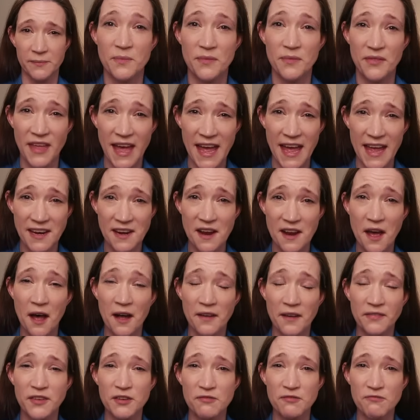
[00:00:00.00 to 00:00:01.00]
Then,
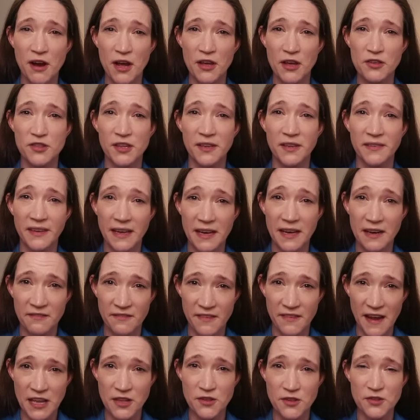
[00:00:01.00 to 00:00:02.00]
after Russia's
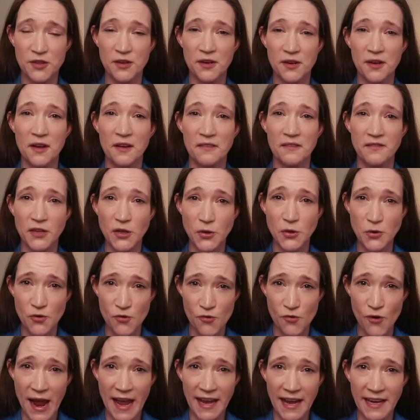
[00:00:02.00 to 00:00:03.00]
invasion of
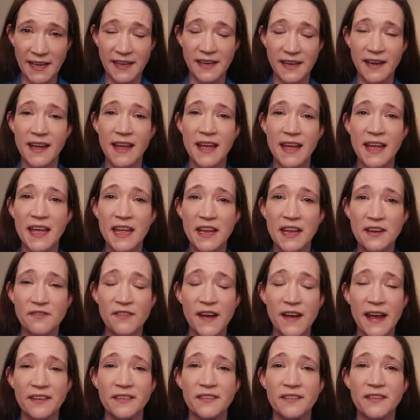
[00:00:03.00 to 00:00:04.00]
Ukraine,
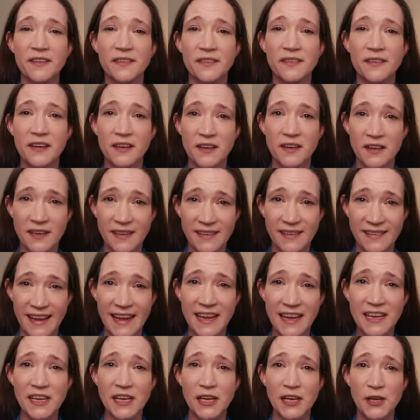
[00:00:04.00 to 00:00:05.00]
investors
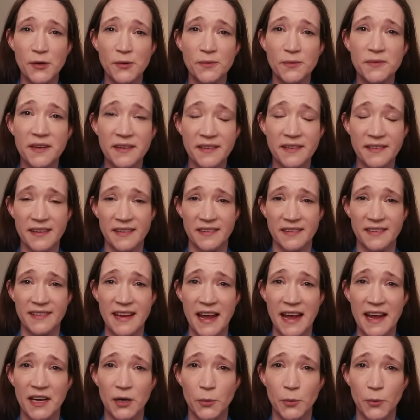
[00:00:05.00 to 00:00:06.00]
continued to
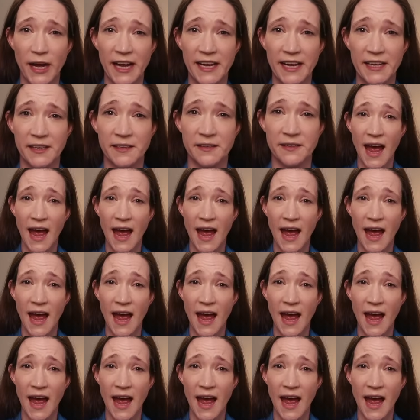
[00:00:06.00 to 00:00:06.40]
stay away.